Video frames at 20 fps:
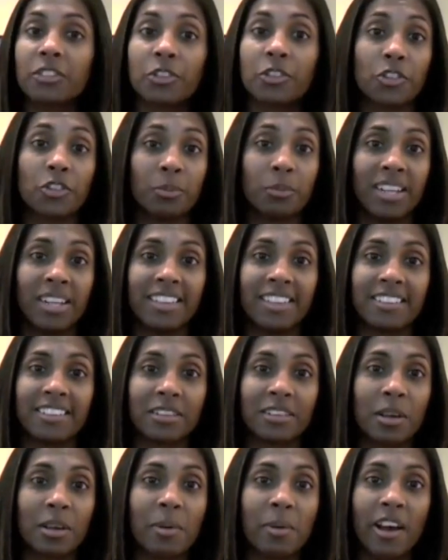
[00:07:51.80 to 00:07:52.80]
I learned so many
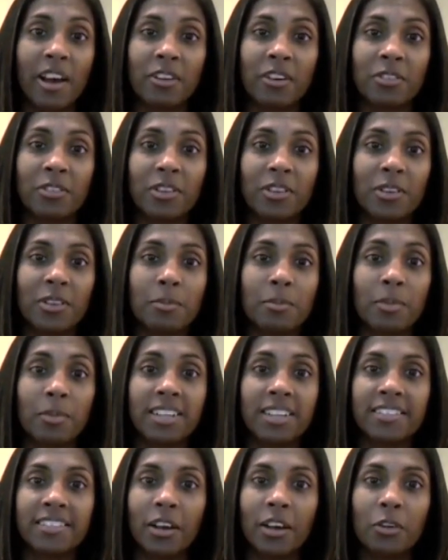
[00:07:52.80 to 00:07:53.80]
things about
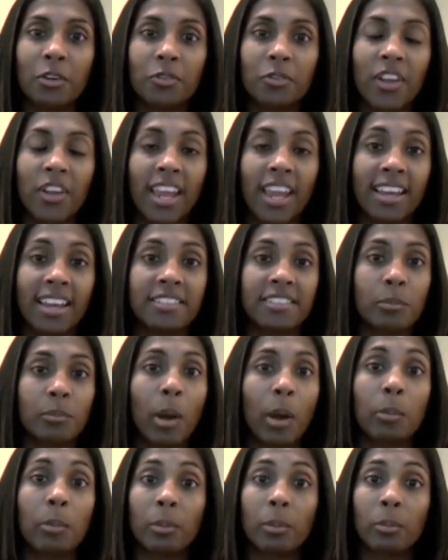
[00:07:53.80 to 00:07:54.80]
myself and
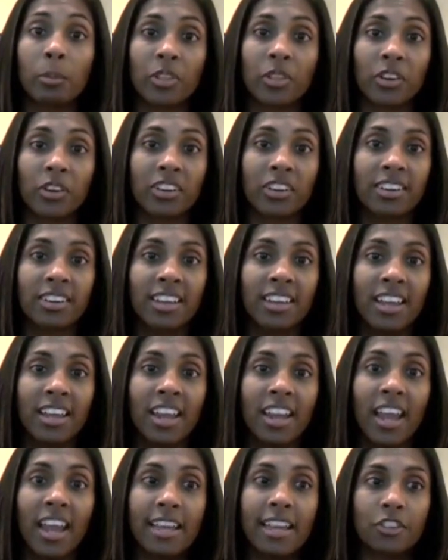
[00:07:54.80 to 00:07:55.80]
about my brother,
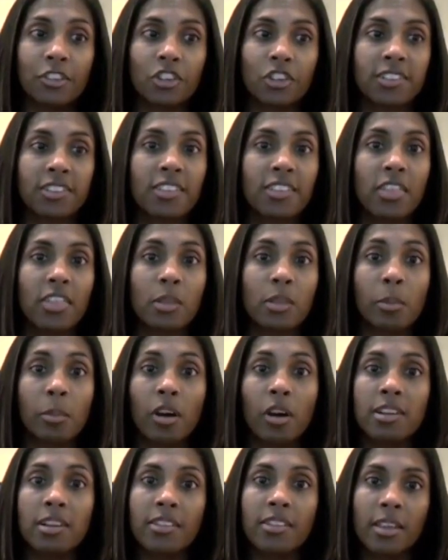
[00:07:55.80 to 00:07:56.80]
and just
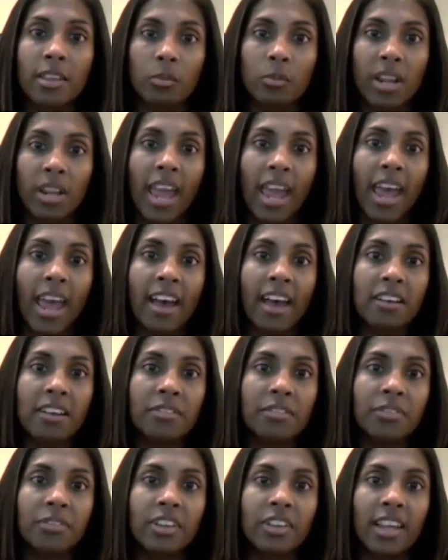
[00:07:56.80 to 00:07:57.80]
the bond that we
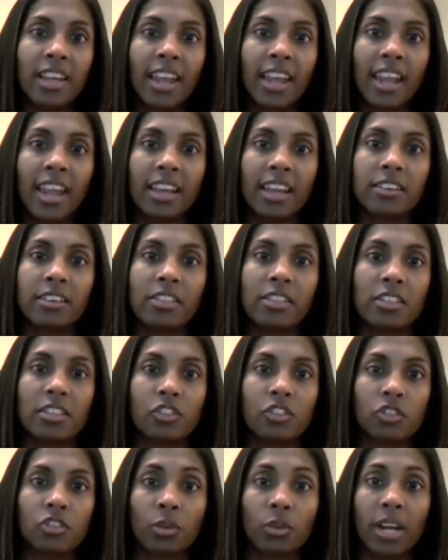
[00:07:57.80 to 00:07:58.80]
have and
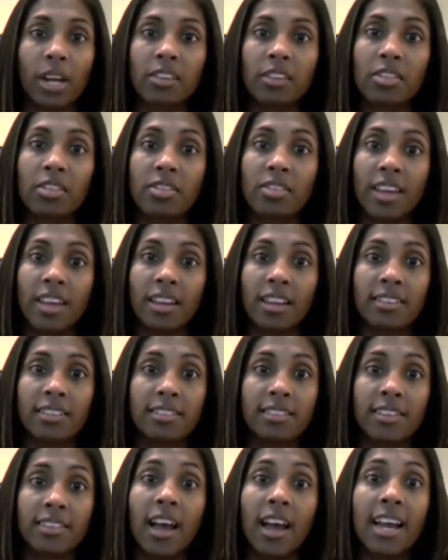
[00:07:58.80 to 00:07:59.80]
the strength that
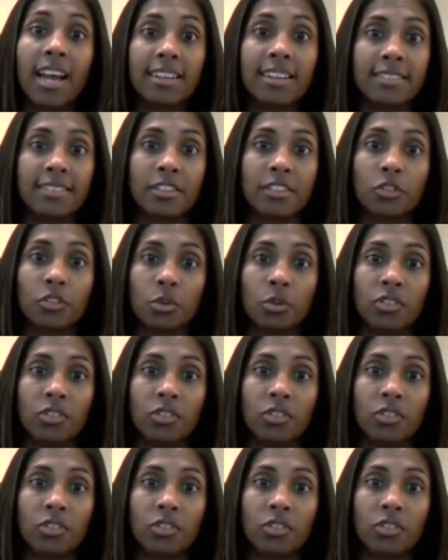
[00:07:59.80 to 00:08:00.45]
ties